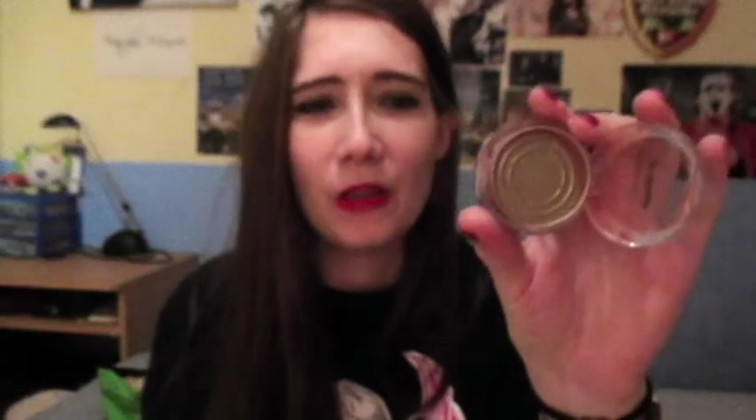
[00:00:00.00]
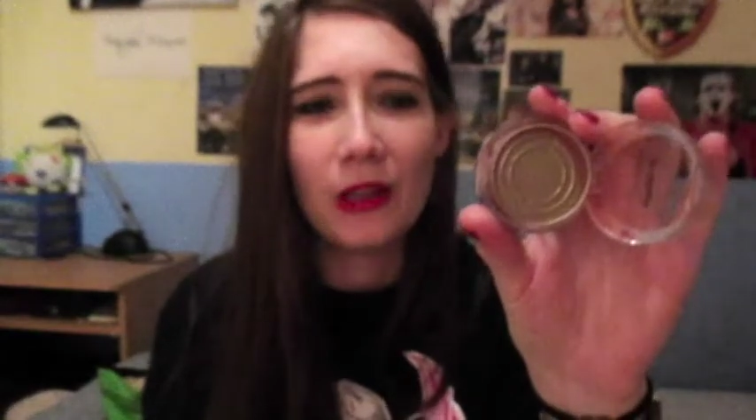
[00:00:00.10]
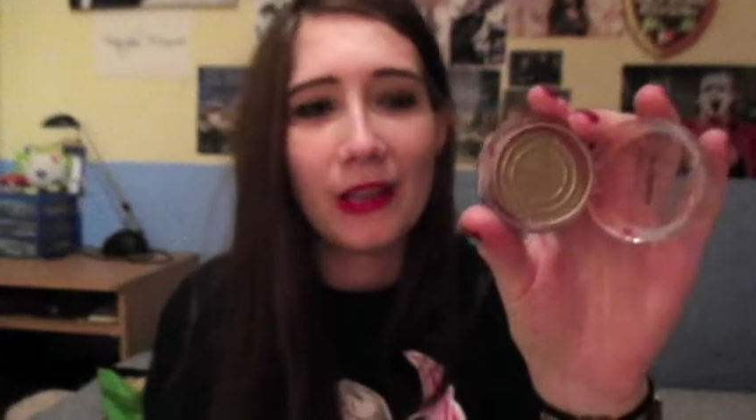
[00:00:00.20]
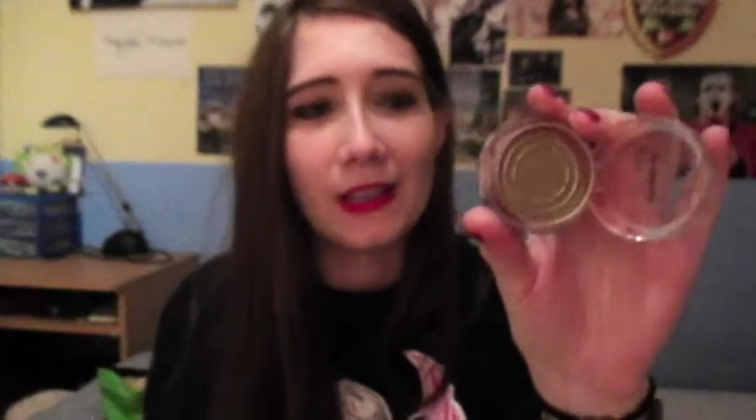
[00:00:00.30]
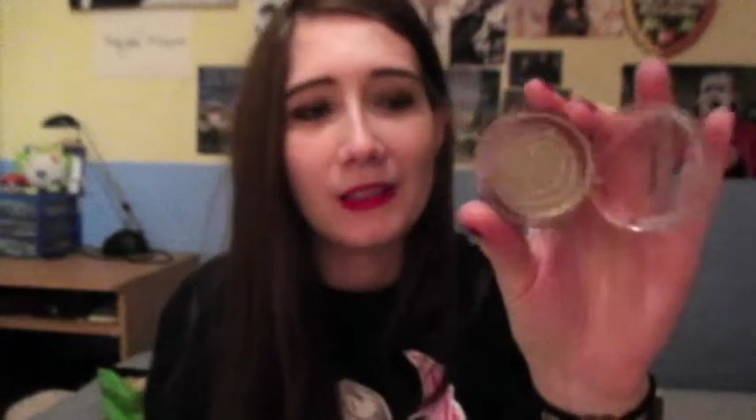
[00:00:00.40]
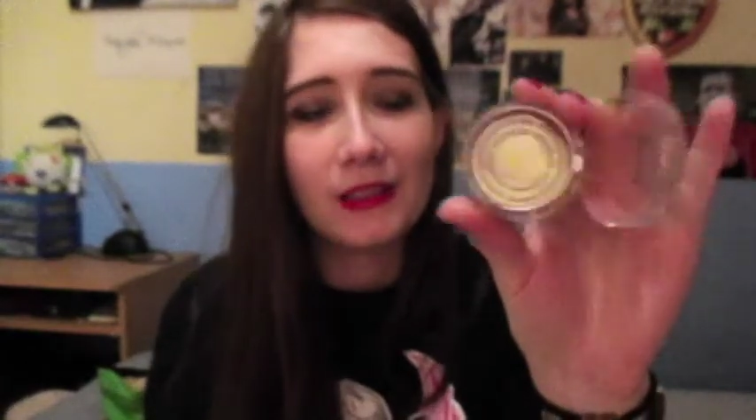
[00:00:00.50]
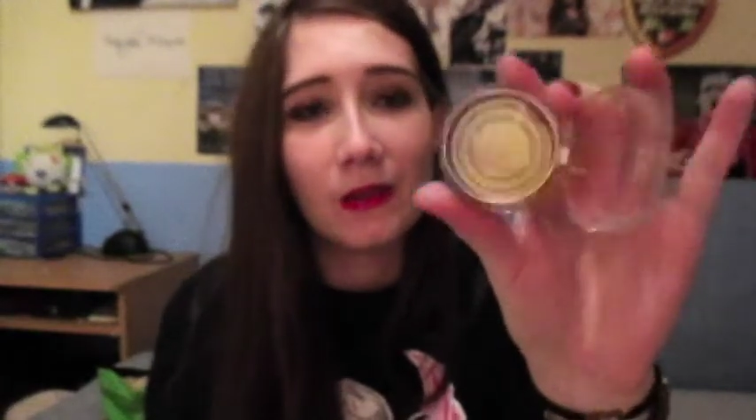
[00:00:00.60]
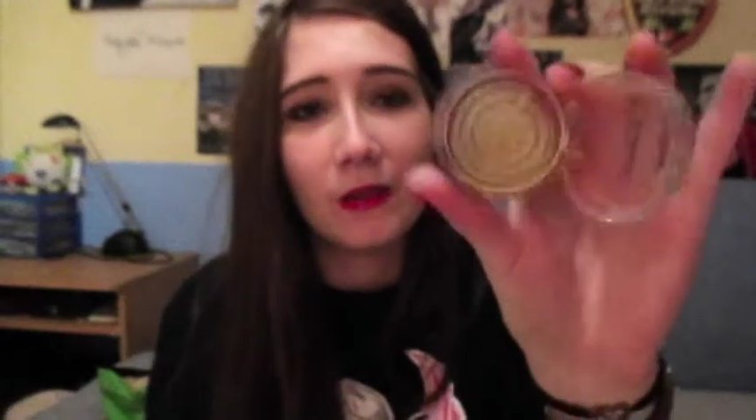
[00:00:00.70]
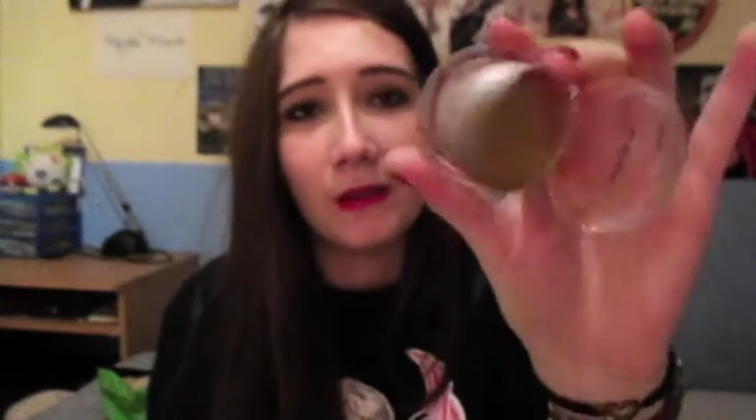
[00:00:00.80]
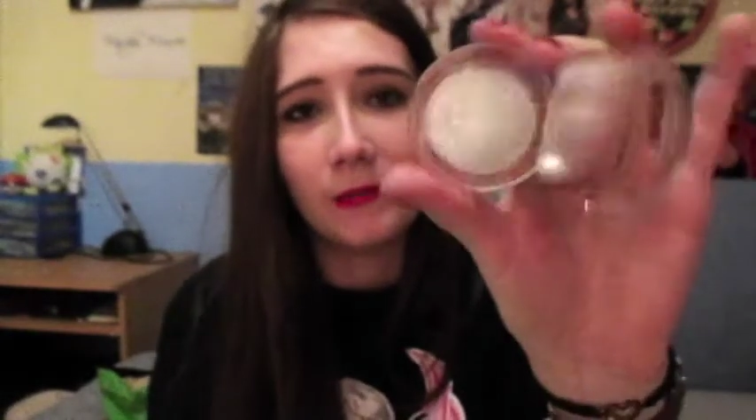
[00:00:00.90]
really like it,
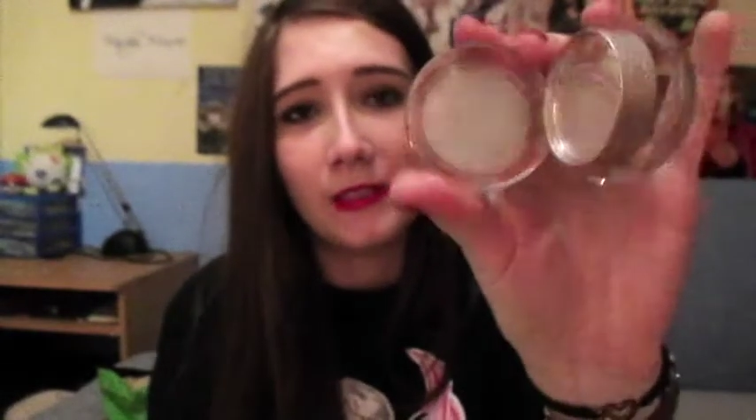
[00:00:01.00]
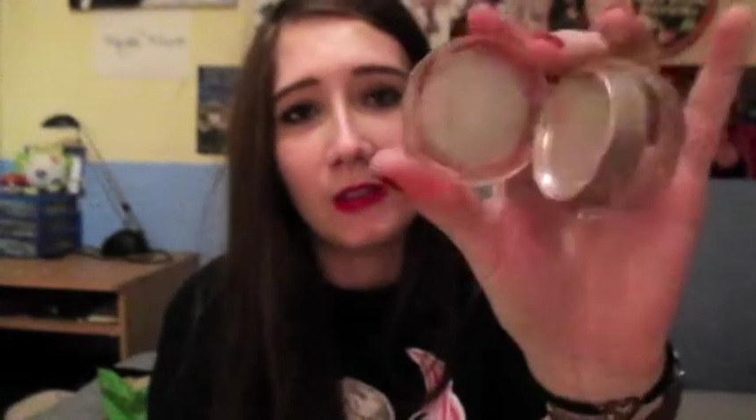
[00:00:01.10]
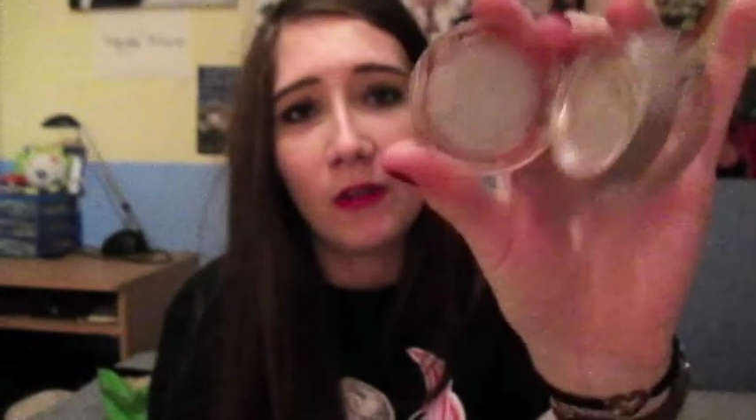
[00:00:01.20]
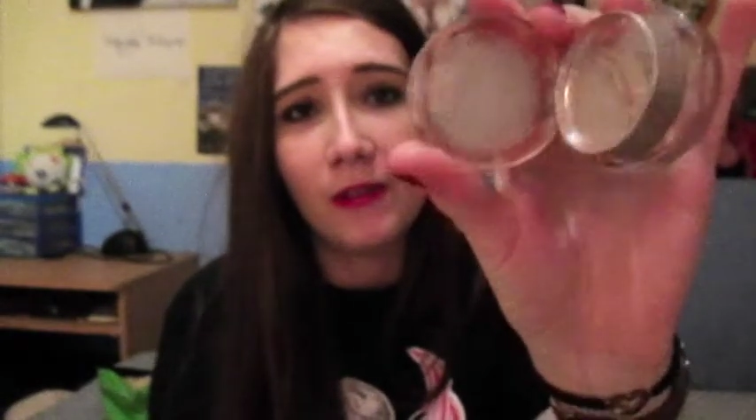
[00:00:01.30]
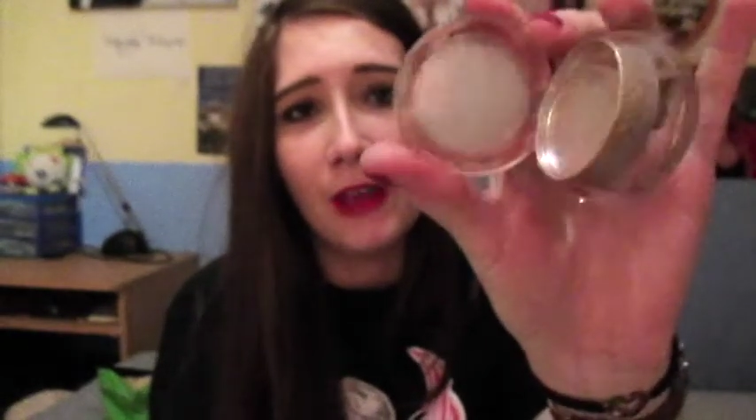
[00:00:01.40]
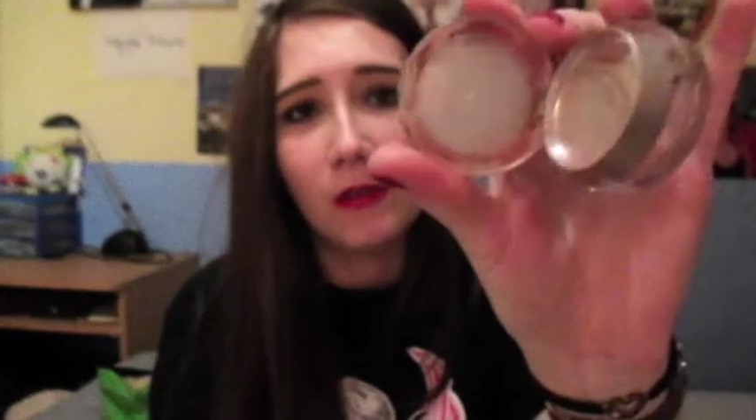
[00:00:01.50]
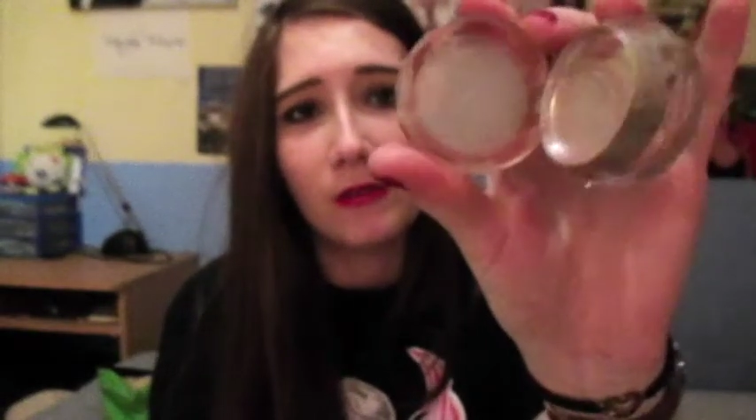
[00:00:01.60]
so um, it's gone now.